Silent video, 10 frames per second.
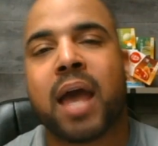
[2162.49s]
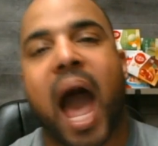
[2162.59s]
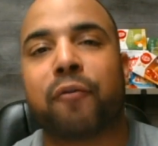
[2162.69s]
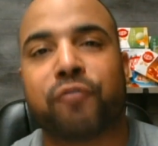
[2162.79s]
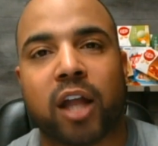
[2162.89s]

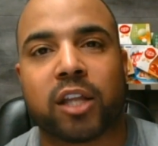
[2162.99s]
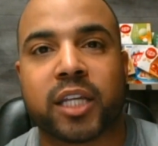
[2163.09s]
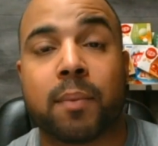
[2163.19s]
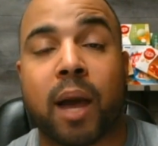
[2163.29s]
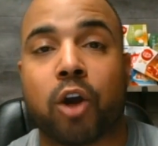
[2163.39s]
I followed
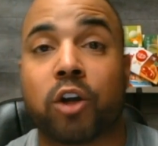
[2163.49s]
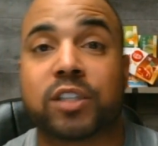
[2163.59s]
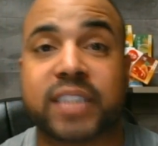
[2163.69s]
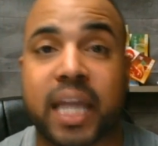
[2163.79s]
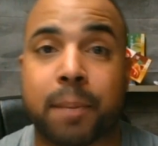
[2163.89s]
them. I called the
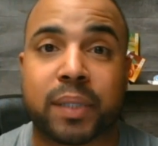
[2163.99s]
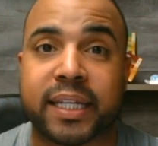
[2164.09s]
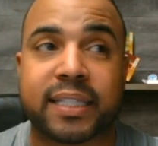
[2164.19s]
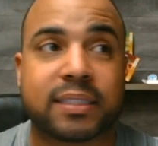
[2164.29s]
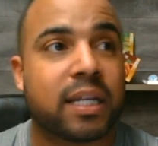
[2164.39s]
state
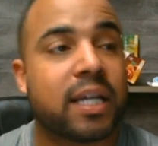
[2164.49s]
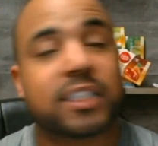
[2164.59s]
police.